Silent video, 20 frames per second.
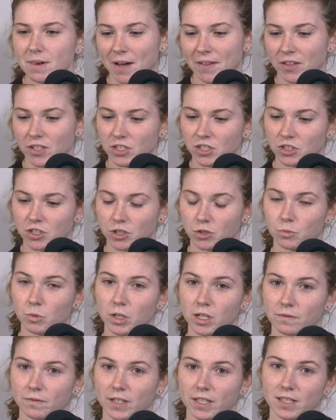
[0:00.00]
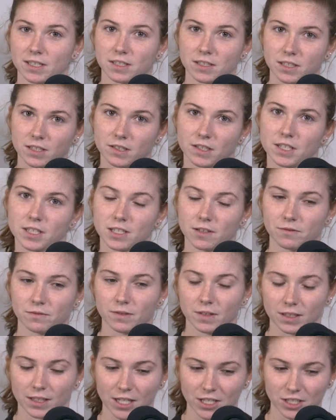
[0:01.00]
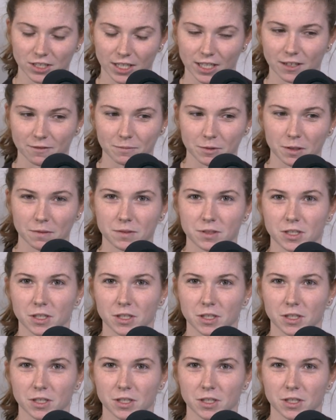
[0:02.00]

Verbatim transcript: and this is just one of like a series of legislative moves.